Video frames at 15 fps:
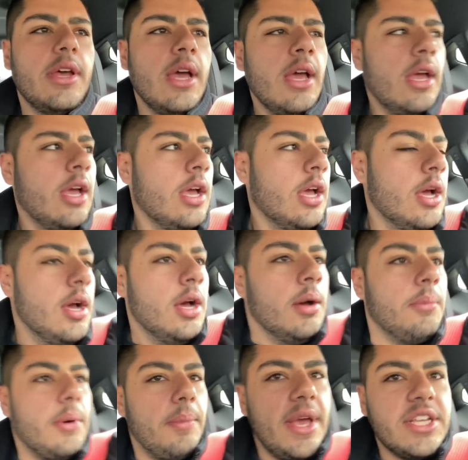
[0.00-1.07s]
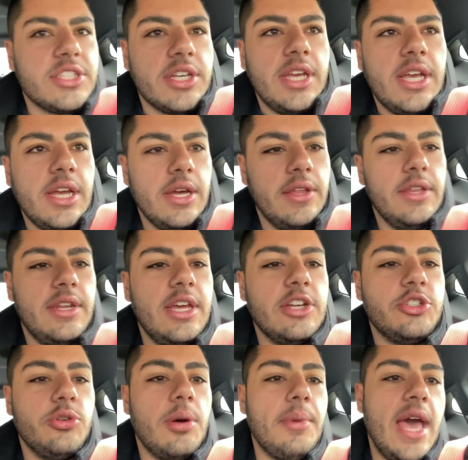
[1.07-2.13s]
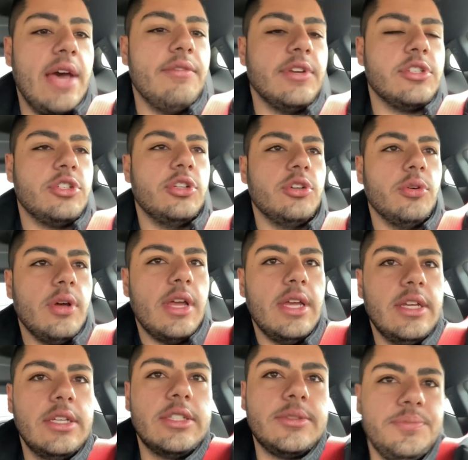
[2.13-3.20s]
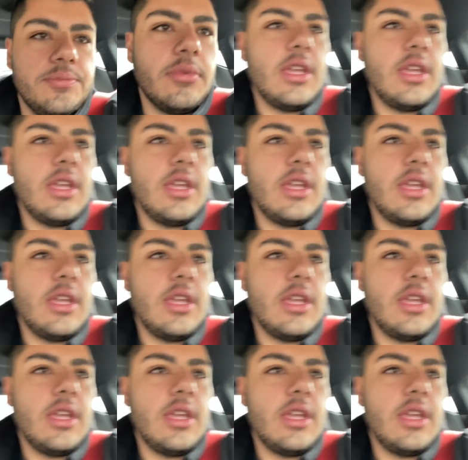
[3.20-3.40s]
But basically, an issue I'm having too is,